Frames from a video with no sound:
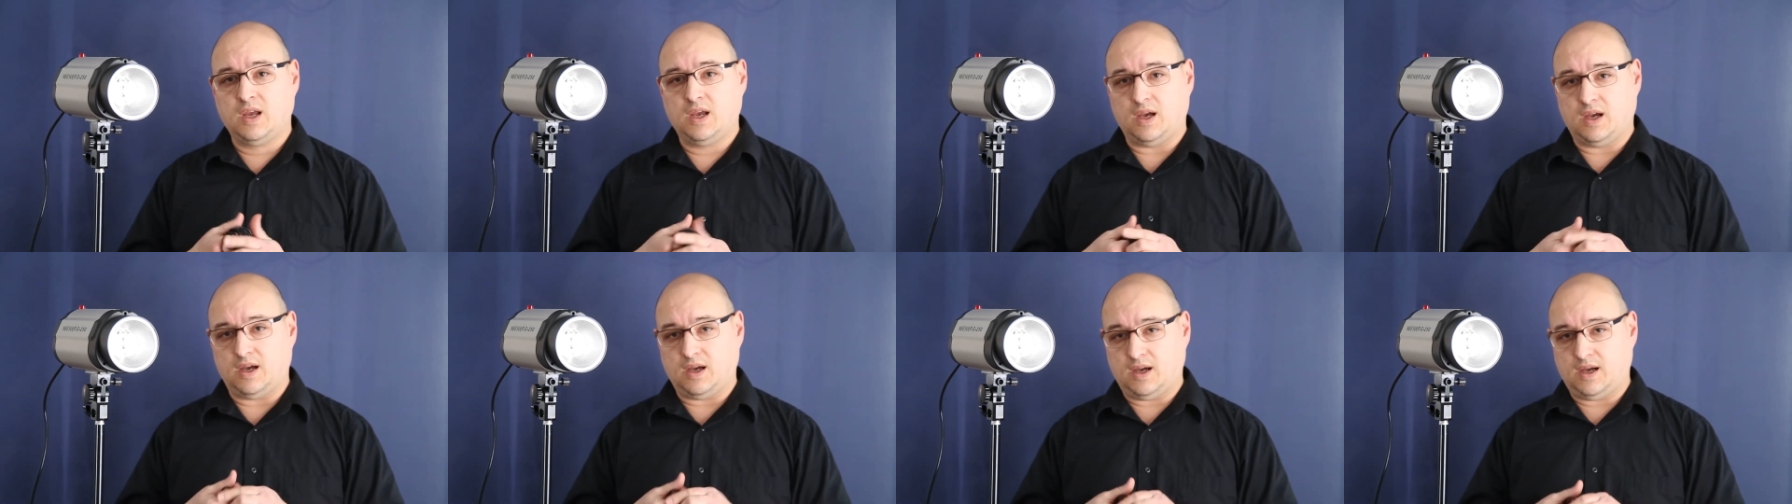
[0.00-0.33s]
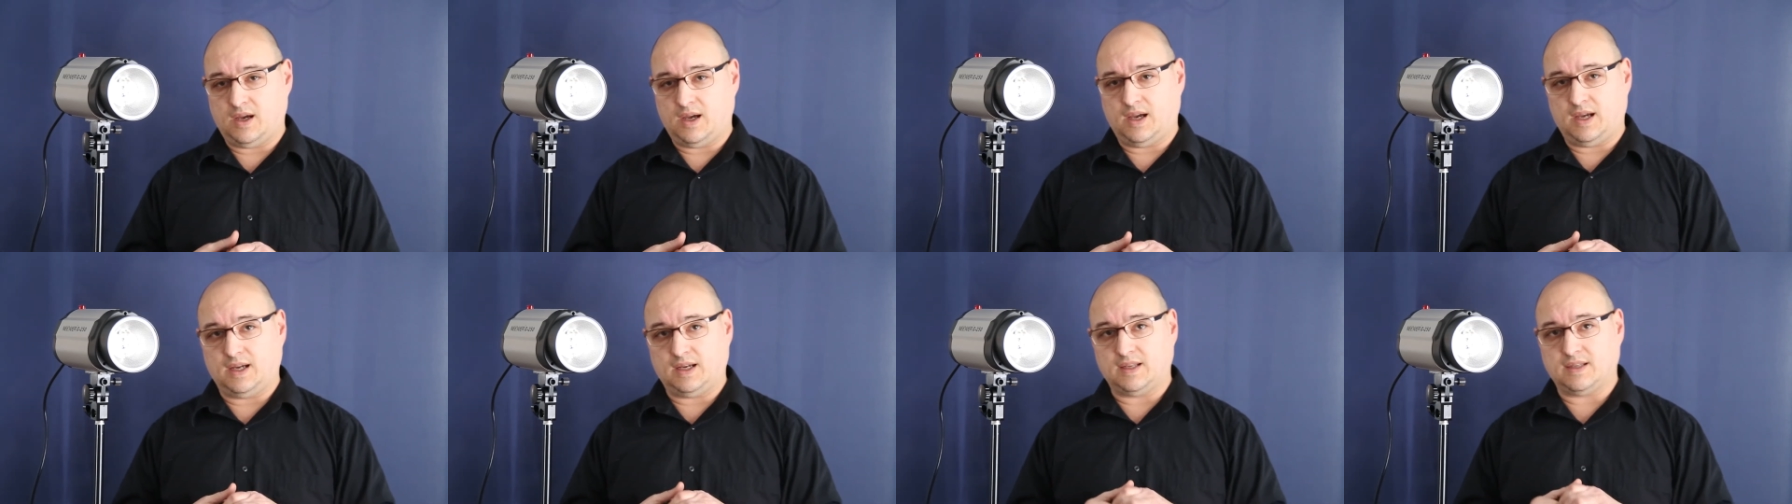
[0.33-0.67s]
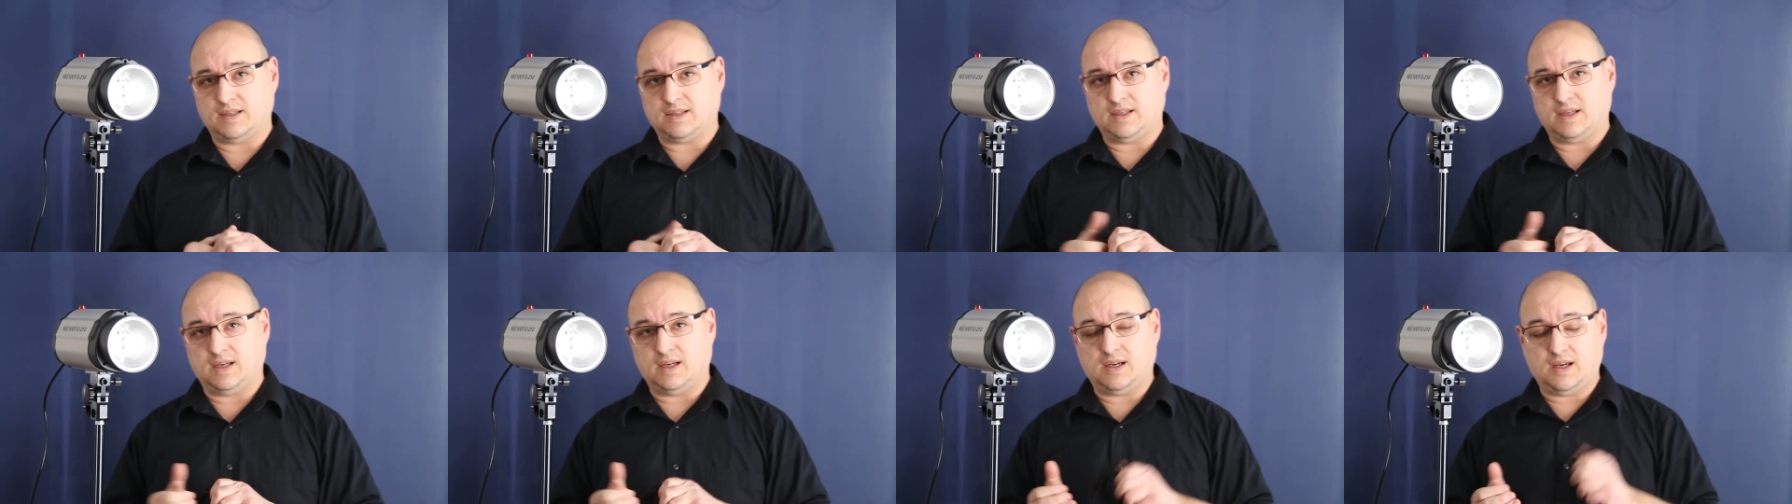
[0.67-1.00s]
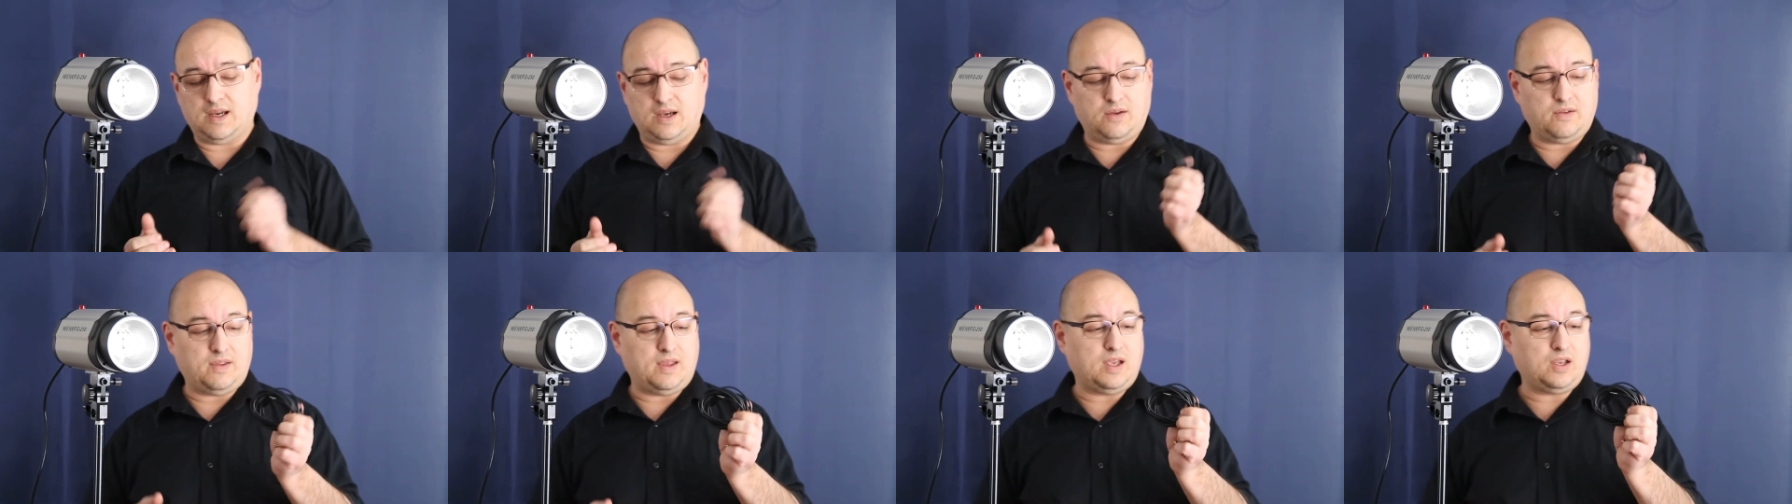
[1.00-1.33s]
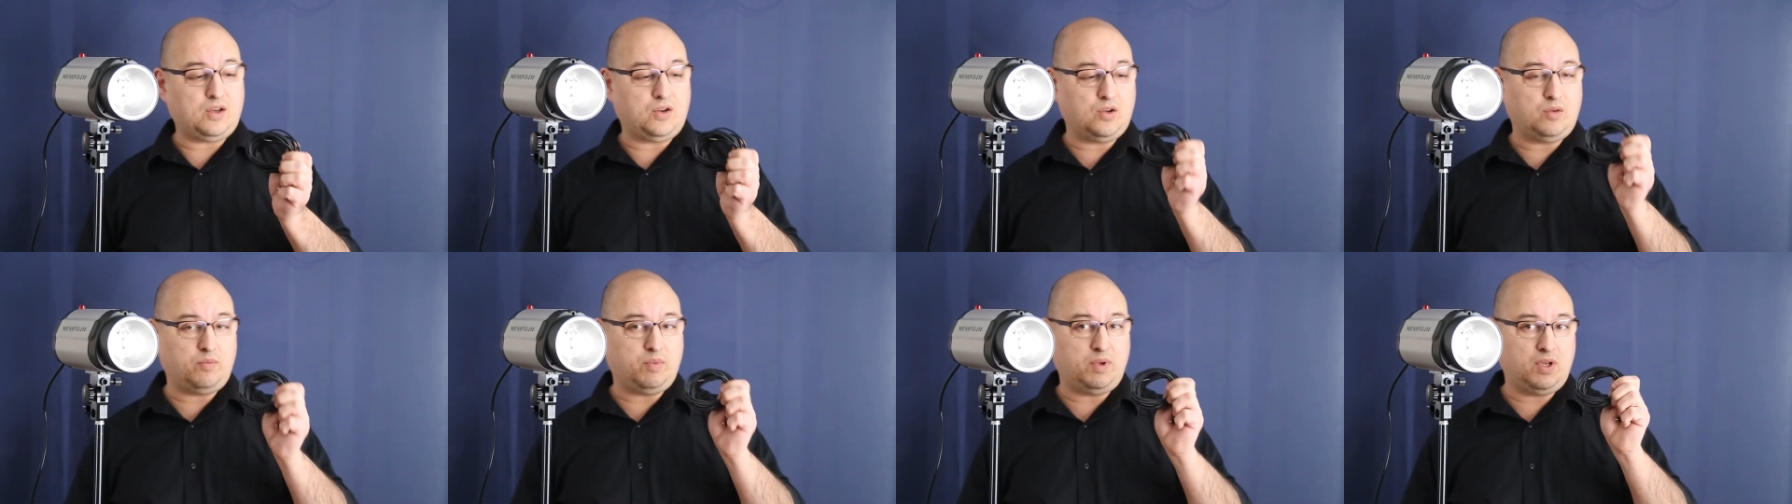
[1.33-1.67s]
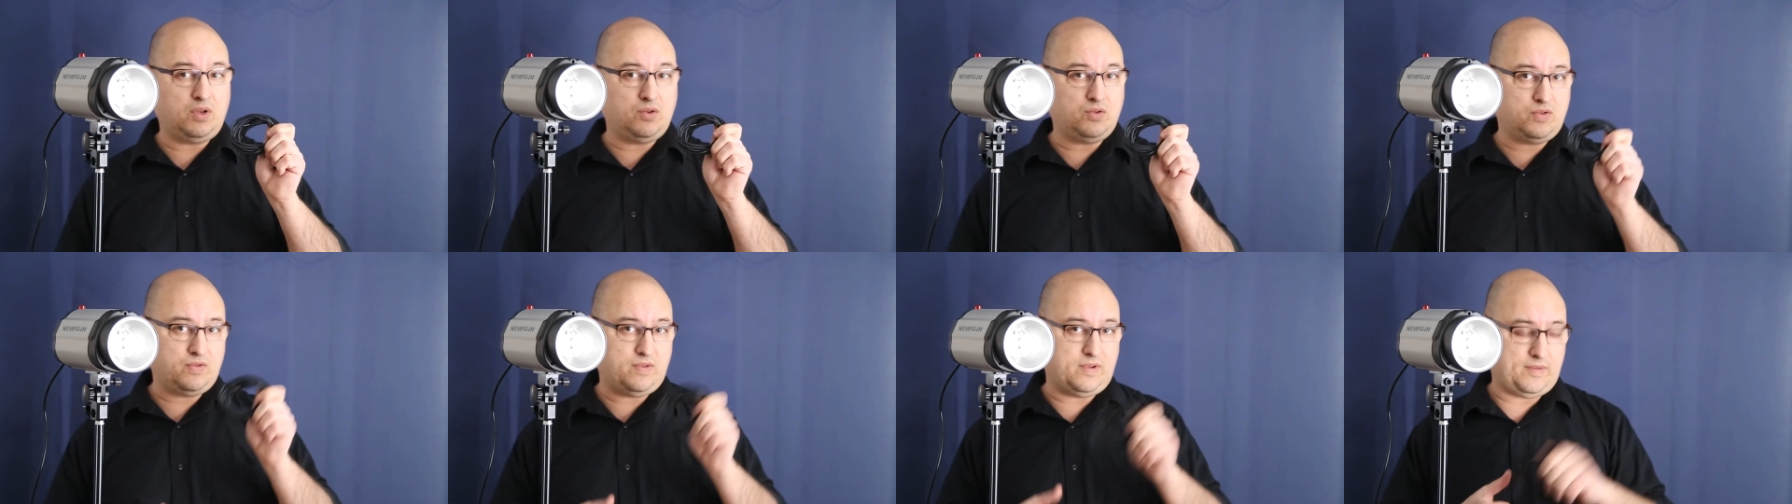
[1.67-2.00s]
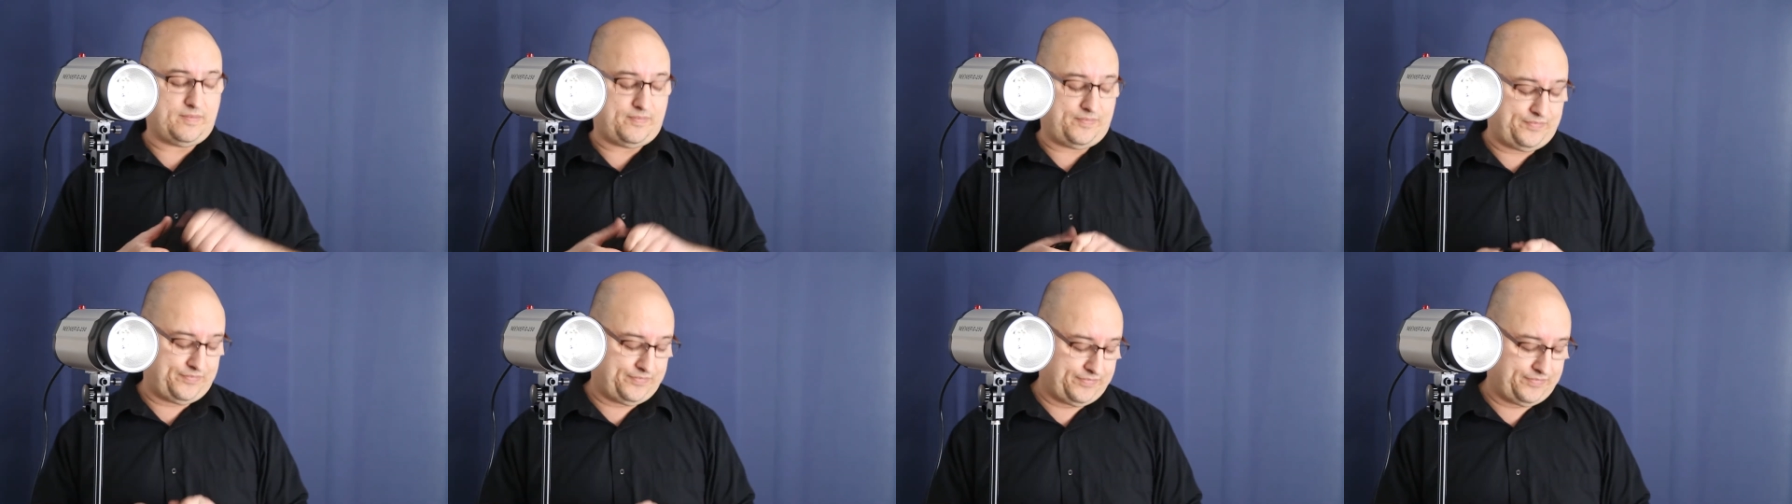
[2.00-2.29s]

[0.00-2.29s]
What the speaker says: I can see how that could be useful.